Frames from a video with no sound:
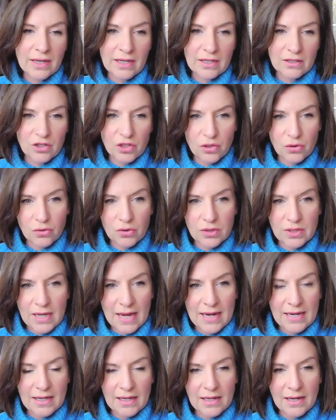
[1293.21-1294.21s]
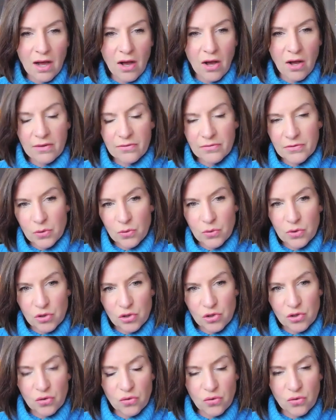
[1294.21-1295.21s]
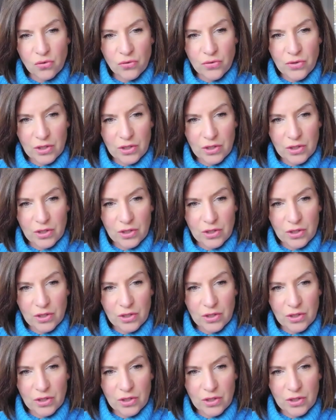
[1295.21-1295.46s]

into your daily life to ensure